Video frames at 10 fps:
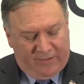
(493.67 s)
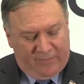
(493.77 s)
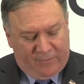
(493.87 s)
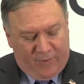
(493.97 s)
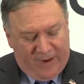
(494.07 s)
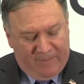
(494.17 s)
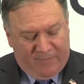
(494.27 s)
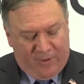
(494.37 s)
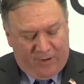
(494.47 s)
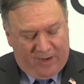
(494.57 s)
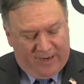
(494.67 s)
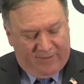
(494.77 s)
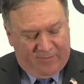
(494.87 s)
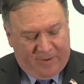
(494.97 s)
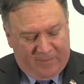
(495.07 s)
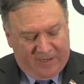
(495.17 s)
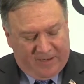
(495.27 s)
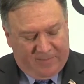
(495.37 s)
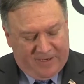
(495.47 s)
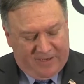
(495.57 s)
to inflame the fault lines of public
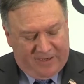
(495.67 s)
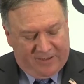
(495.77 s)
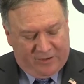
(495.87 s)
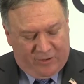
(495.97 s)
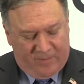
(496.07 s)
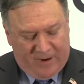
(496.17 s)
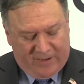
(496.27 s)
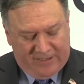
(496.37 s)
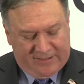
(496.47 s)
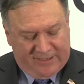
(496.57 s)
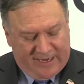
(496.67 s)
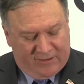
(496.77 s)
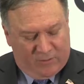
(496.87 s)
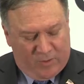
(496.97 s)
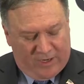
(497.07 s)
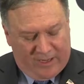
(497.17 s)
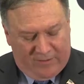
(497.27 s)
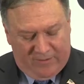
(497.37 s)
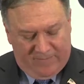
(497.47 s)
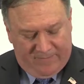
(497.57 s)
opinion and to turn Americans against one another.